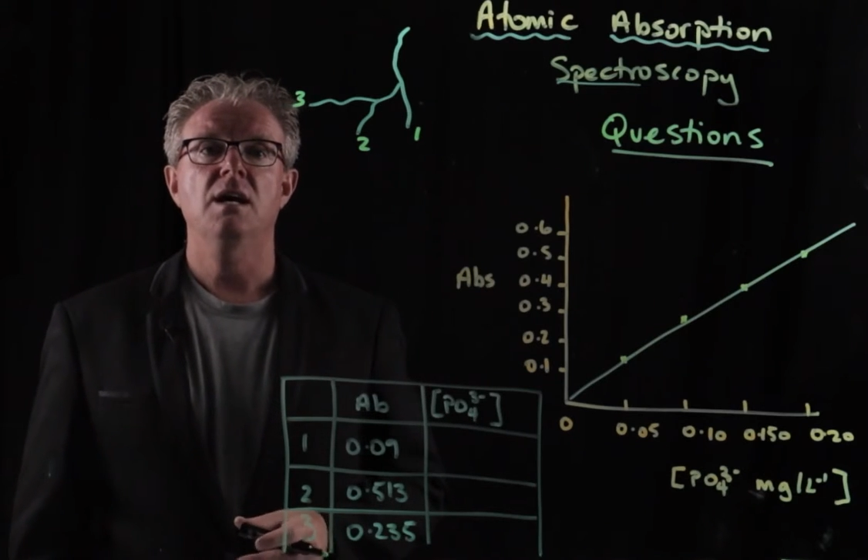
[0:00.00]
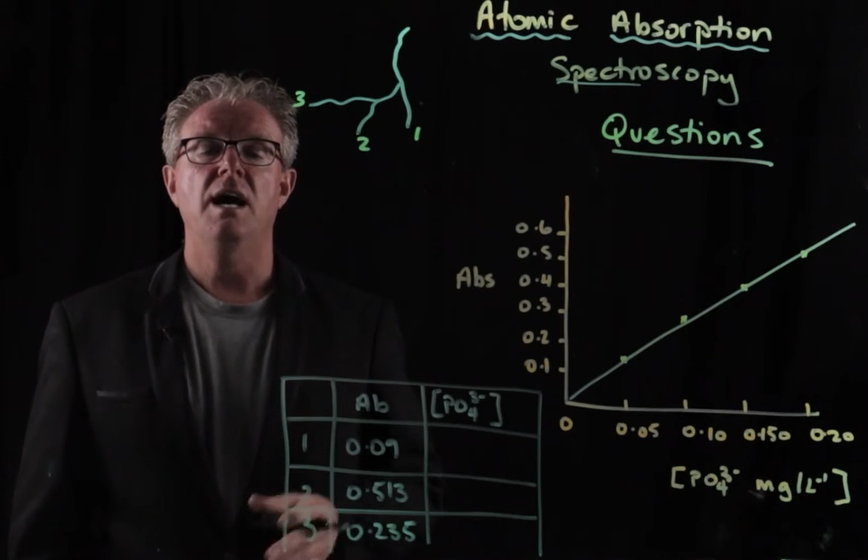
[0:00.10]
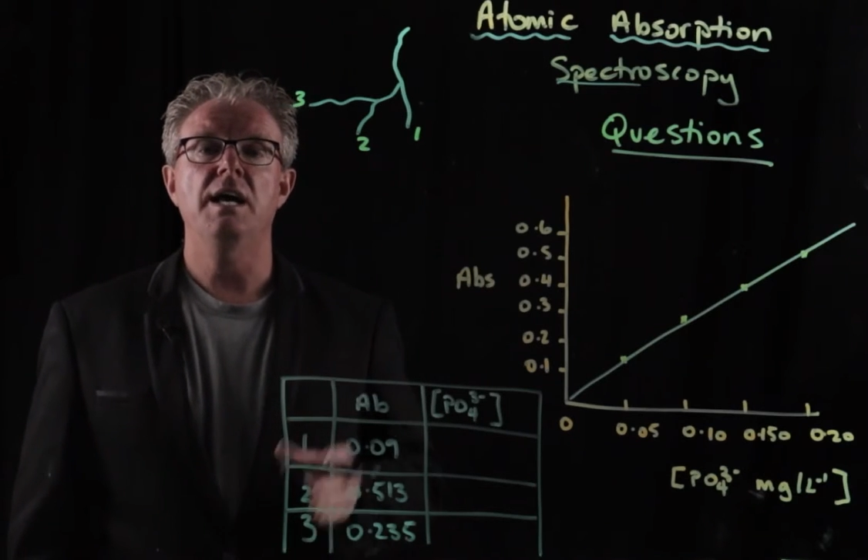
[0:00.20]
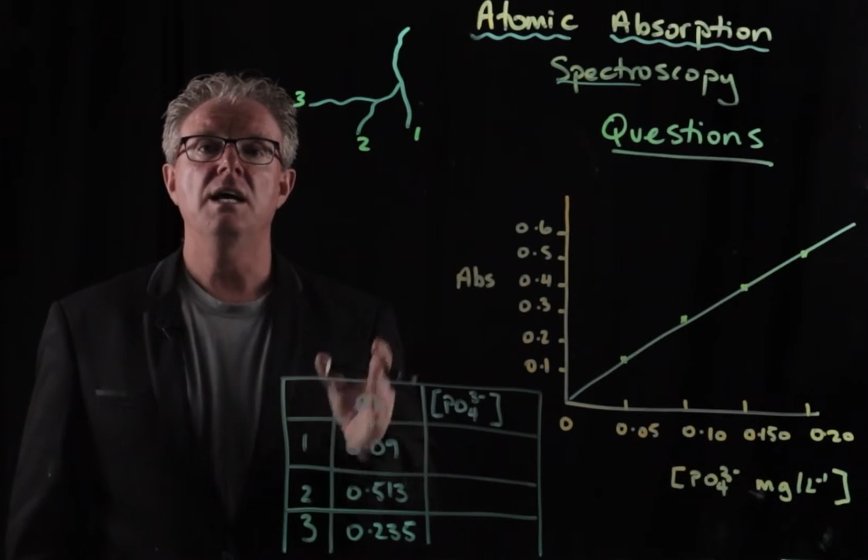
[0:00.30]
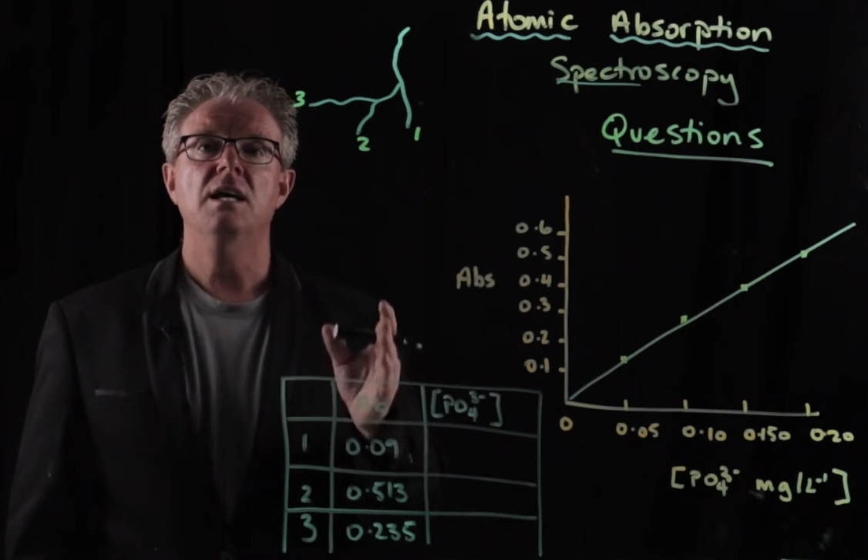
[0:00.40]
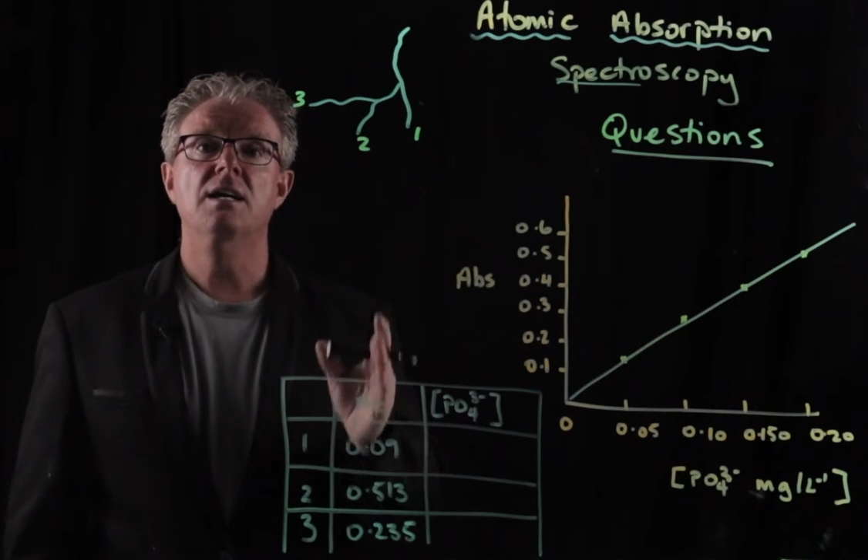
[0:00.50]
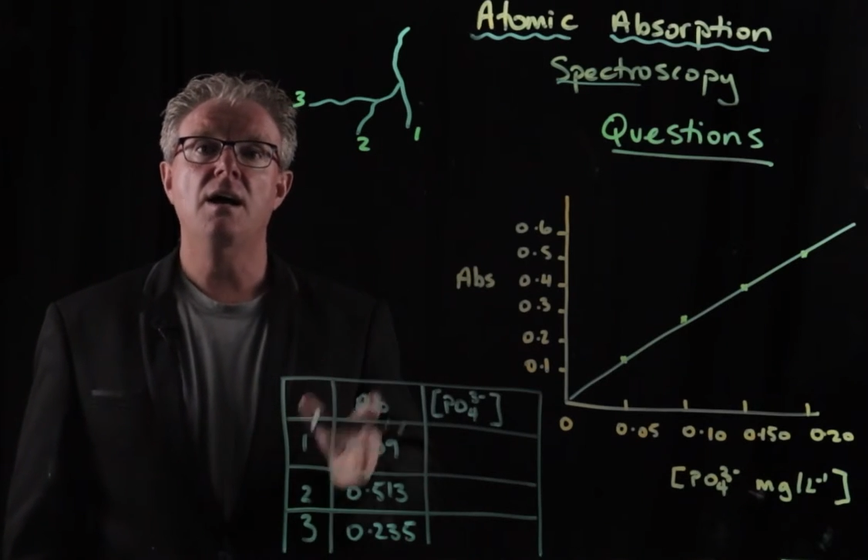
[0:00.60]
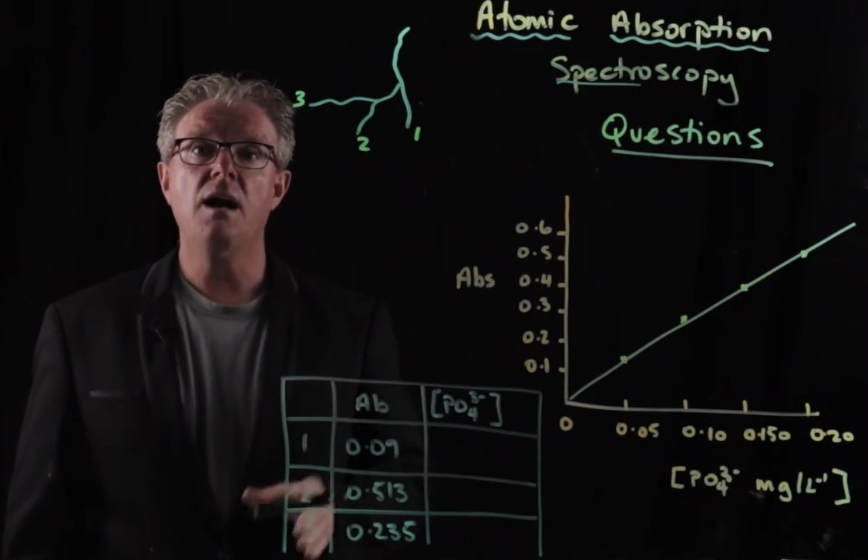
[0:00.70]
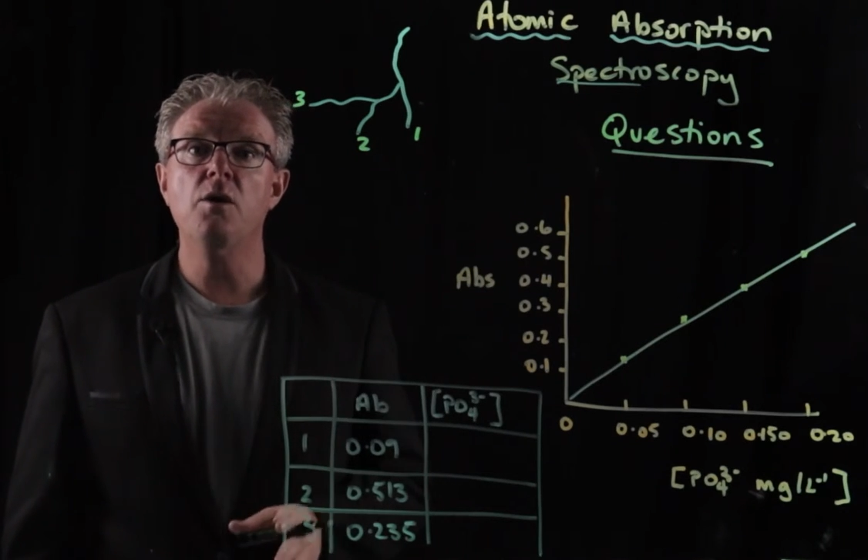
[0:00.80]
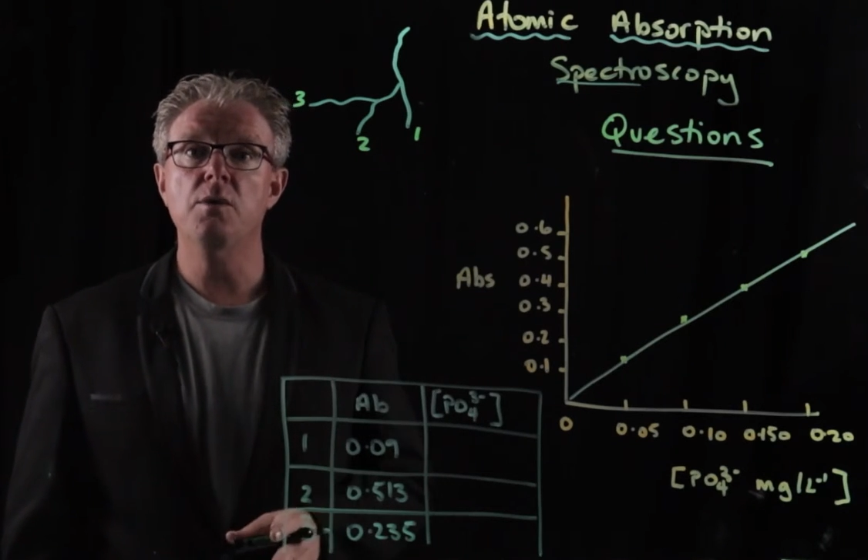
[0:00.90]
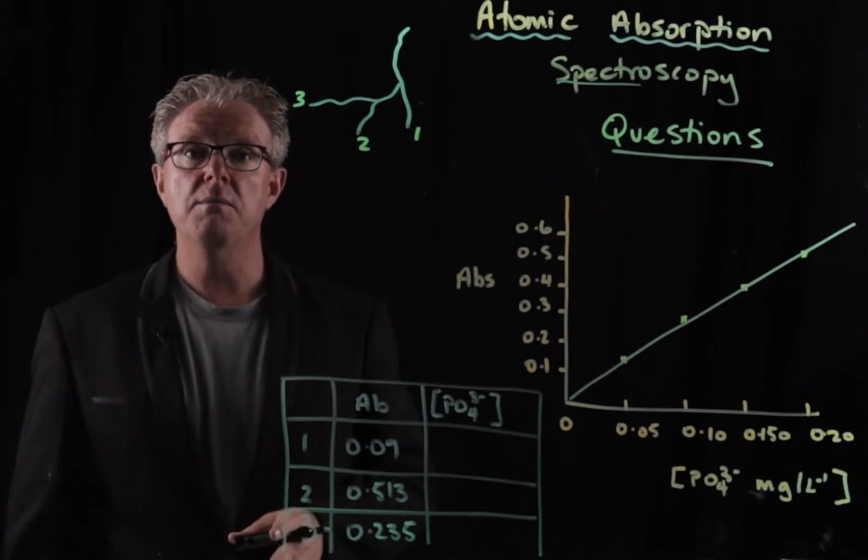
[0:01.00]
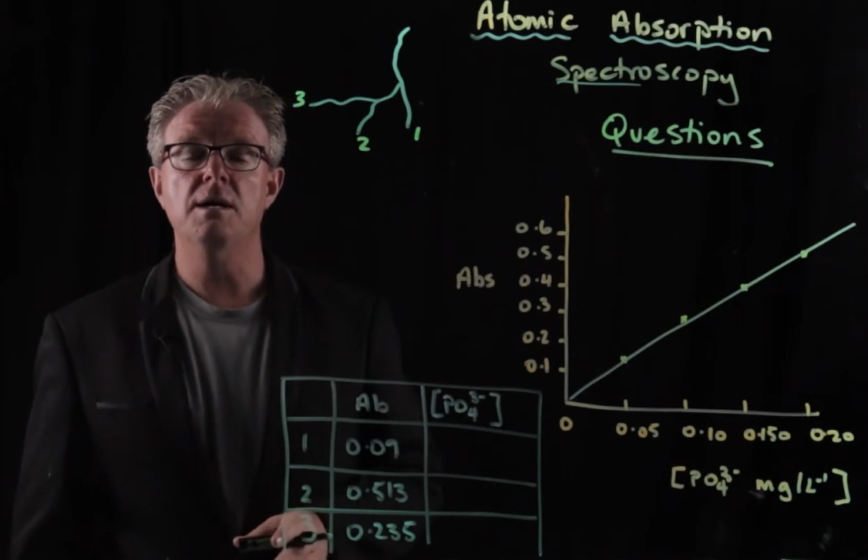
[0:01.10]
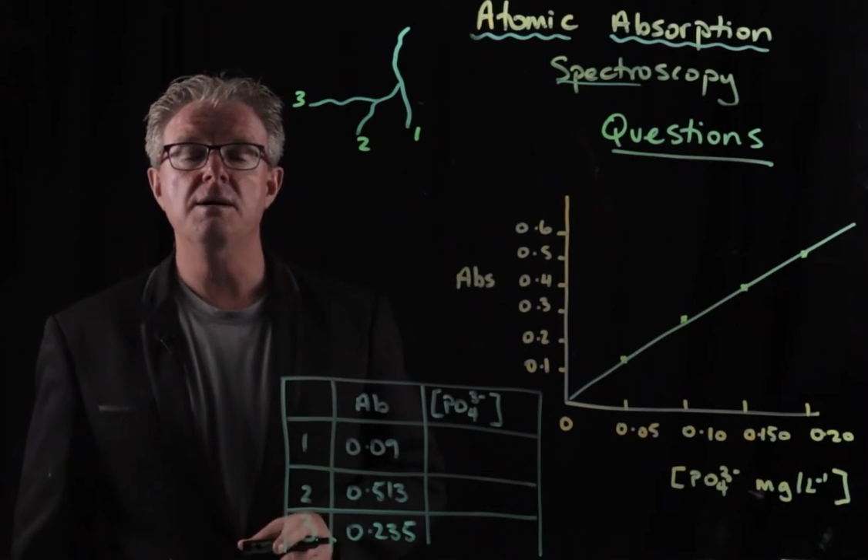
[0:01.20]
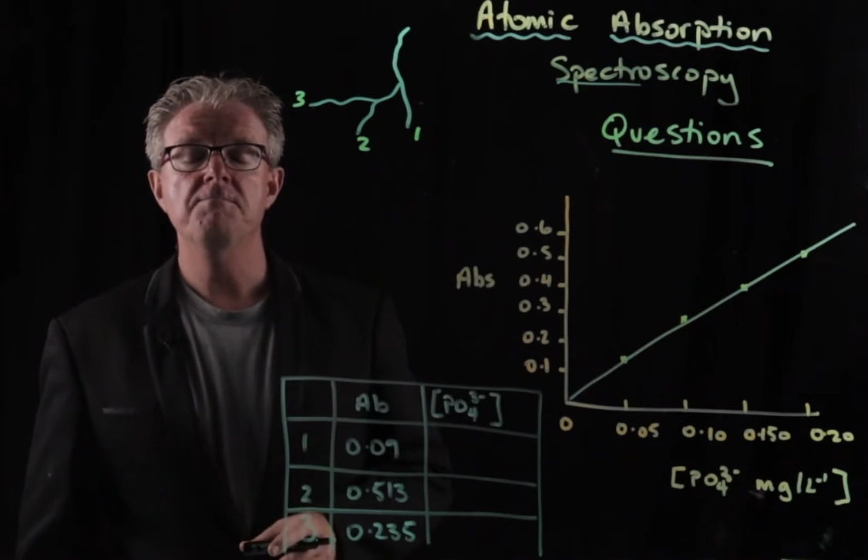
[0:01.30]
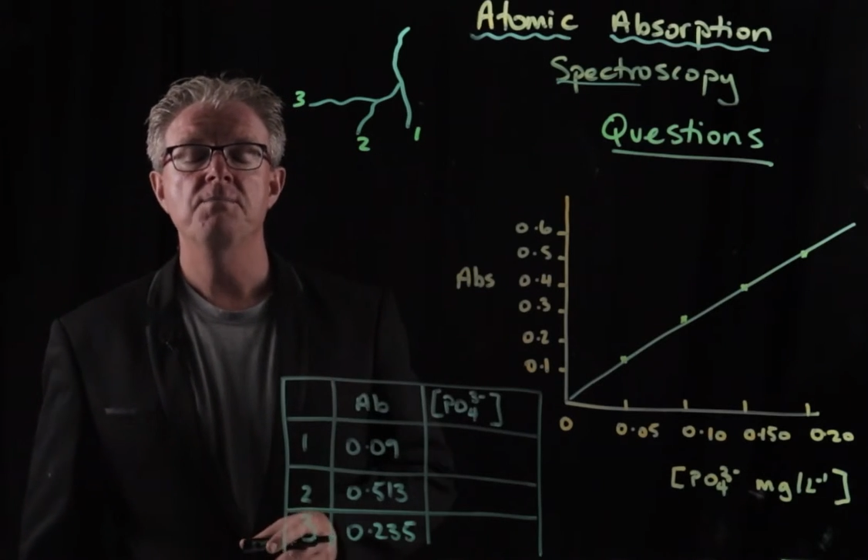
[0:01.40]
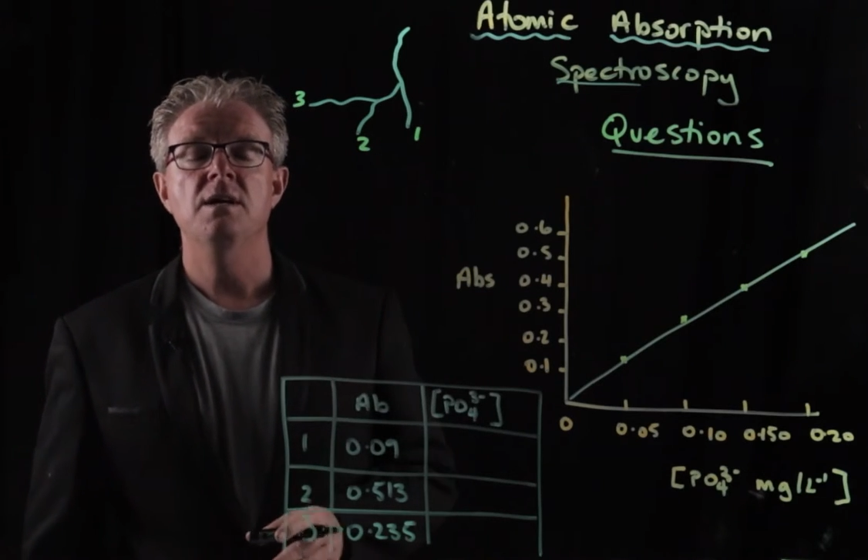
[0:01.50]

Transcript: a colorimeter,